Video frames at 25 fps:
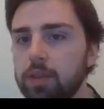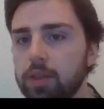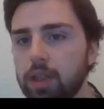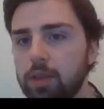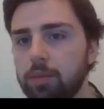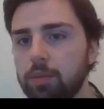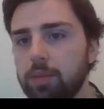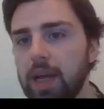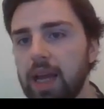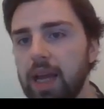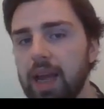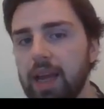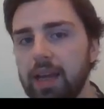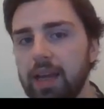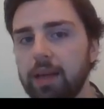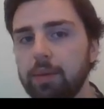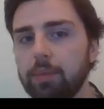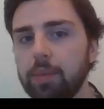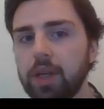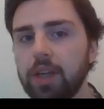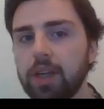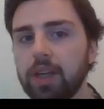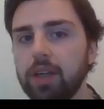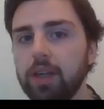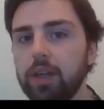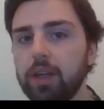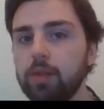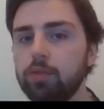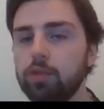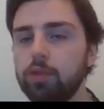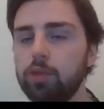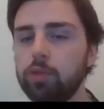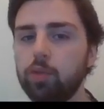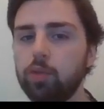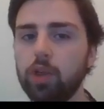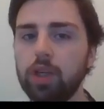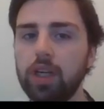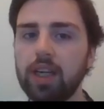campaign, but you can only
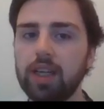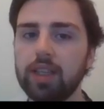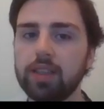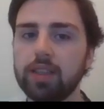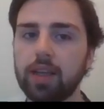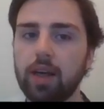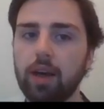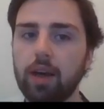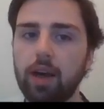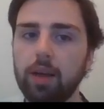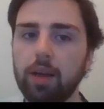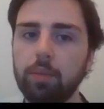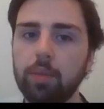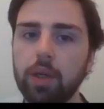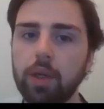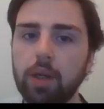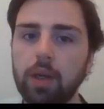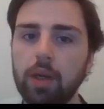run one at a time,